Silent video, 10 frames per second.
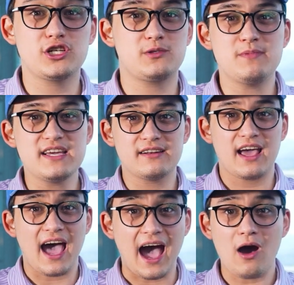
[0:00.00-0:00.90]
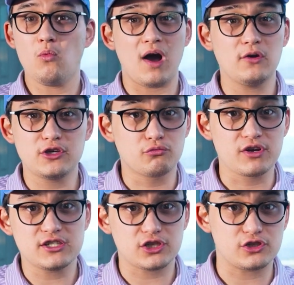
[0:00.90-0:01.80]
just mean how well you
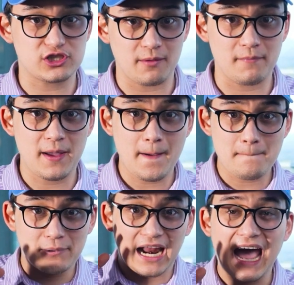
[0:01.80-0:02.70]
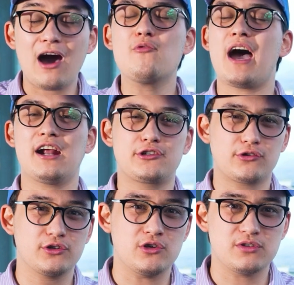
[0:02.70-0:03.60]
research them, but how
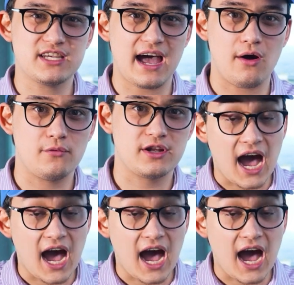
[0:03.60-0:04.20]
natural you sound.